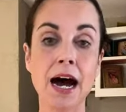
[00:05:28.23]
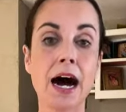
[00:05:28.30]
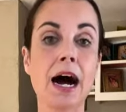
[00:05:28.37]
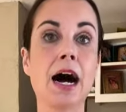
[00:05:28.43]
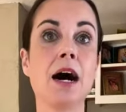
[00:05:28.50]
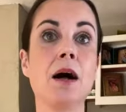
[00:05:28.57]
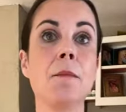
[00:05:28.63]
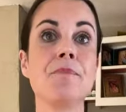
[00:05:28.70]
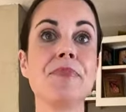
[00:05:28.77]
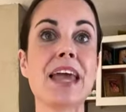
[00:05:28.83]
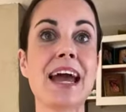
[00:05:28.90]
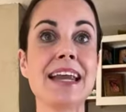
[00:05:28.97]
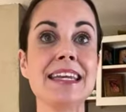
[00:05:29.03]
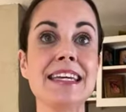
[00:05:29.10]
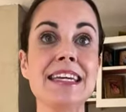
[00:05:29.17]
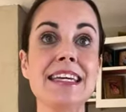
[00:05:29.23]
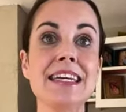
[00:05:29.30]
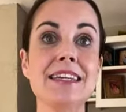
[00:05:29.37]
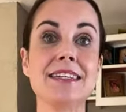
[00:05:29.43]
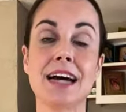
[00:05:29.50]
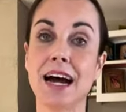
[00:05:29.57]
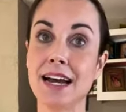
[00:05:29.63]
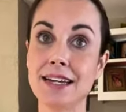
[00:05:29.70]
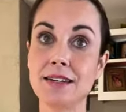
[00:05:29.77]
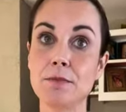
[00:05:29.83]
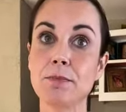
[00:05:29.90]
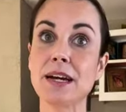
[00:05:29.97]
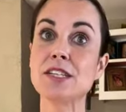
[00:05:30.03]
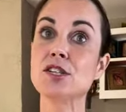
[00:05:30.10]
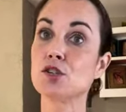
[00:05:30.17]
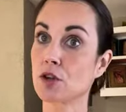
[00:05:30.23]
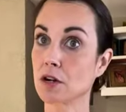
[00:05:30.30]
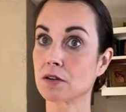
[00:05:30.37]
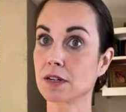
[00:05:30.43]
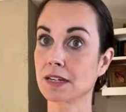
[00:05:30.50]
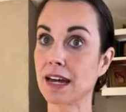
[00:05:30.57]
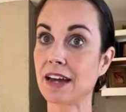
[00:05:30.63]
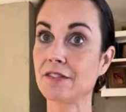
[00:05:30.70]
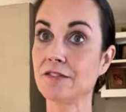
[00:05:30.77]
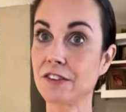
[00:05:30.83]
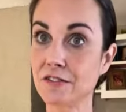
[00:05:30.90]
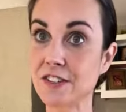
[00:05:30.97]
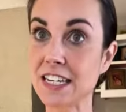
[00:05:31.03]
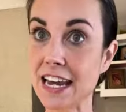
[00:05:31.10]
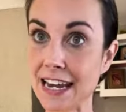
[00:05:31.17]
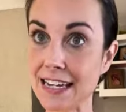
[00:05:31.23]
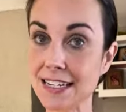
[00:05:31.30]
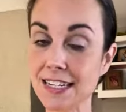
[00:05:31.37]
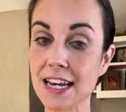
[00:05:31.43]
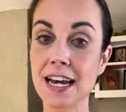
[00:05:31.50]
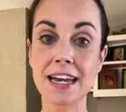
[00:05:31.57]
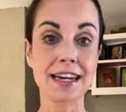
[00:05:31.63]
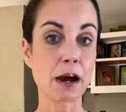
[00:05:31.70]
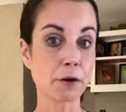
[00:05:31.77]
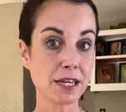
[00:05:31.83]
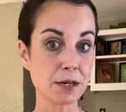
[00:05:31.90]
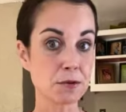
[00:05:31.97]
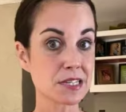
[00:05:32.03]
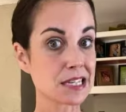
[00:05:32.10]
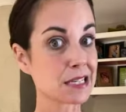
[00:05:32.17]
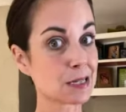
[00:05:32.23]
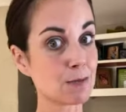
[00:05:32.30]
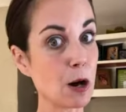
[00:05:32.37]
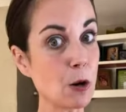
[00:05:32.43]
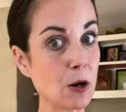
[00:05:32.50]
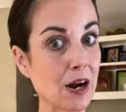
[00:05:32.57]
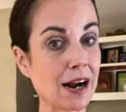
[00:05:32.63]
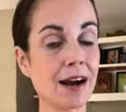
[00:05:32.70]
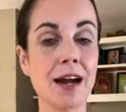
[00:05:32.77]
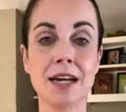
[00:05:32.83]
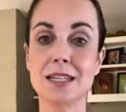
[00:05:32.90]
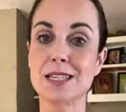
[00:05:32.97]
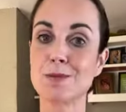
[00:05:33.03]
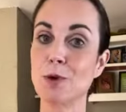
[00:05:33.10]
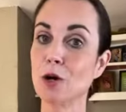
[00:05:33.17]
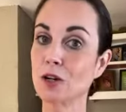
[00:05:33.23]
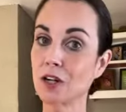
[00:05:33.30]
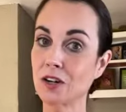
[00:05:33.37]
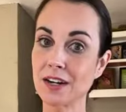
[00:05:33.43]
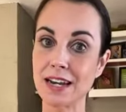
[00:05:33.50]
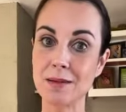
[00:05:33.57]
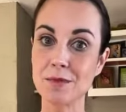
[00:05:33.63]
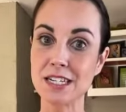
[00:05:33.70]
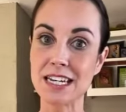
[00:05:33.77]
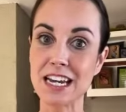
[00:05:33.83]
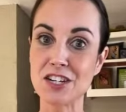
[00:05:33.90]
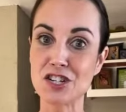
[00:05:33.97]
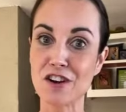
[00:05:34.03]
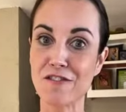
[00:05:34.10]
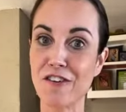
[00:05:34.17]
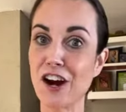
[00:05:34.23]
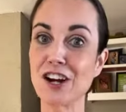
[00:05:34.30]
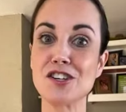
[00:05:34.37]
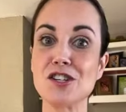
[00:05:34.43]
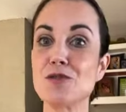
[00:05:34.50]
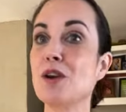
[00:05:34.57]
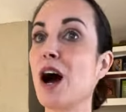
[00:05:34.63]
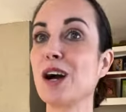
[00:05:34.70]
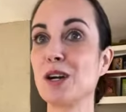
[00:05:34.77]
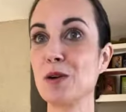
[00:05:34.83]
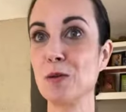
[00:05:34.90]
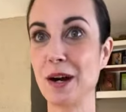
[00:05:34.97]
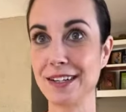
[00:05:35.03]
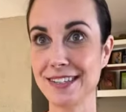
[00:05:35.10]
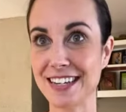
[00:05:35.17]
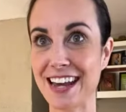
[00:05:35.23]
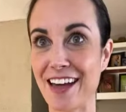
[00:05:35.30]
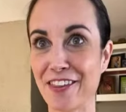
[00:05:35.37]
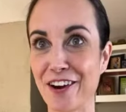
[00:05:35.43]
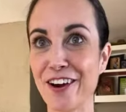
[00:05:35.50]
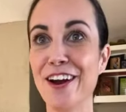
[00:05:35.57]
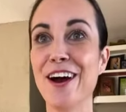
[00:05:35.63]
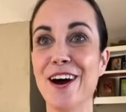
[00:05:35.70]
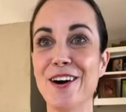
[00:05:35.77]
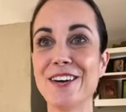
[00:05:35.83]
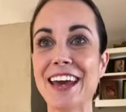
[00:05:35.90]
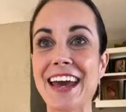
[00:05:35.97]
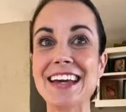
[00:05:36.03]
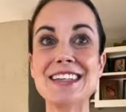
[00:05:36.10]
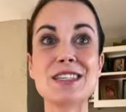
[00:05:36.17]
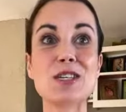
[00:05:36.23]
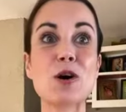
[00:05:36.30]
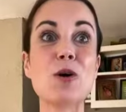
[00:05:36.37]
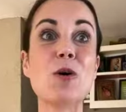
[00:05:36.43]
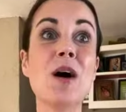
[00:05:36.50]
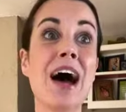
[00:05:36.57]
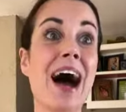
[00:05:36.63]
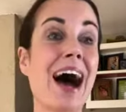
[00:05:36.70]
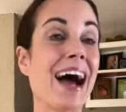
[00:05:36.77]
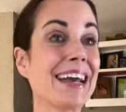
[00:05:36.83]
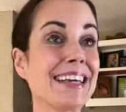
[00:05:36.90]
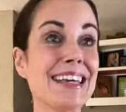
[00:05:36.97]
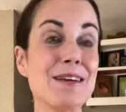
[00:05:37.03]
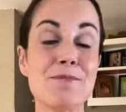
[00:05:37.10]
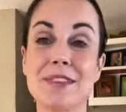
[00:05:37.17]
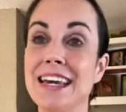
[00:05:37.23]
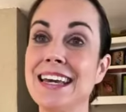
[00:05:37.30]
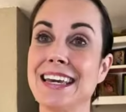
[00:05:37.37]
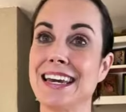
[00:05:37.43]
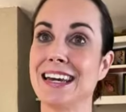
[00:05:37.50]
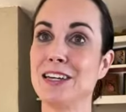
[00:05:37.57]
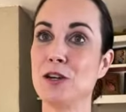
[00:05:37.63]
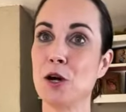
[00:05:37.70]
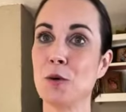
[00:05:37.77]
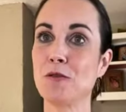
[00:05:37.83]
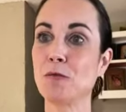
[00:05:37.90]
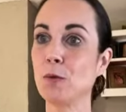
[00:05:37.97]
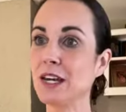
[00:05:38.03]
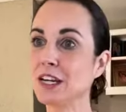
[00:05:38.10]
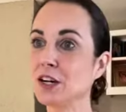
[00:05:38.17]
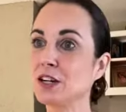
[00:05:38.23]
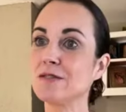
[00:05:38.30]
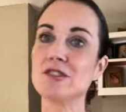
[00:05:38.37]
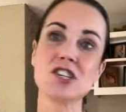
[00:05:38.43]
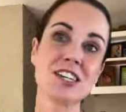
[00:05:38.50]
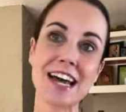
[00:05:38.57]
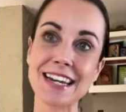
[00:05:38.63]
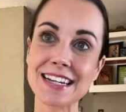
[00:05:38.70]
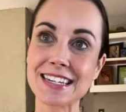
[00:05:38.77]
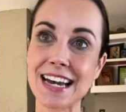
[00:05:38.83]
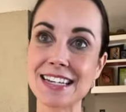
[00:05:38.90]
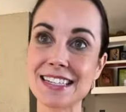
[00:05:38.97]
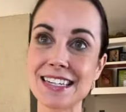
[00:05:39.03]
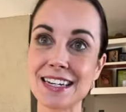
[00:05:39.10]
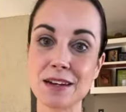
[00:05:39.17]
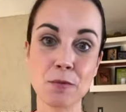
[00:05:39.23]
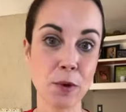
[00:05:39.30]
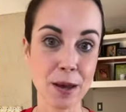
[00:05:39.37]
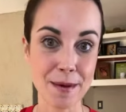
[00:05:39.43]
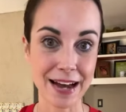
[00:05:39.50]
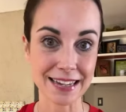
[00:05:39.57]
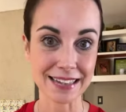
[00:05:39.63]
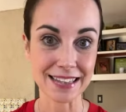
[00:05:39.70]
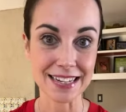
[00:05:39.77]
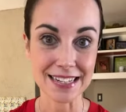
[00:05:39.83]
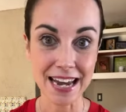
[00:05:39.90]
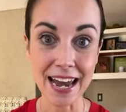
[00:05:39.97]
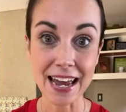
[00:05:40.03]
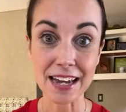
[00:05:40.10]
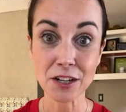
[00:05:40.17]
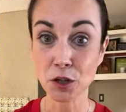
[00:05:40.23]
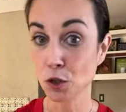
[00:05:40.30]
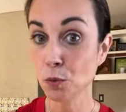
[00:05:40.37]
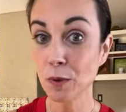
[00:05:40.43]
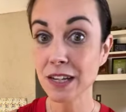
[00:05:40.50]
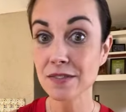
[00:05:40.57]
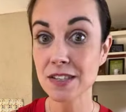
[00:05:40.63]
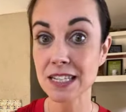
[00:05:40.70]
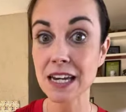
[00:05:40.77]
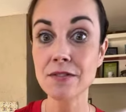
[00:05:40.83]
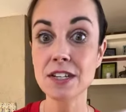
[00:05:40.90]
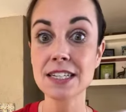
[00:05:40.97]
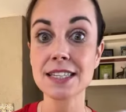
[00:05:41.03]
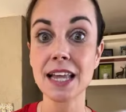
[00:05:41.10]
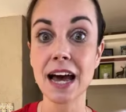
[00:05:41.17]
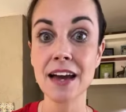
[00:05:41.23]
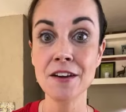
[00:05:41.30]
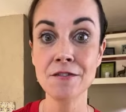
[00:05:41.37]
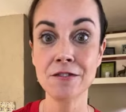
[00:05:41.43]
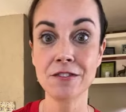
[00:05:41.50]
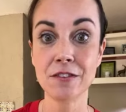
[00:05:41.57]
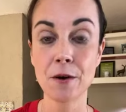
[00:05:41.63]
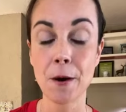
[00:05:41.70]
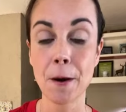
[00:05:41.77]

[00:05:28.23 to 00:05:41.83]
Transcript: Um, and he died by stroke at 58. Now, he was a smoker. Smoker and MTHFR do not go well together. Okay, so I keep thinking, you know, if we could have genetic tested him way back in the day, could we have saved his life?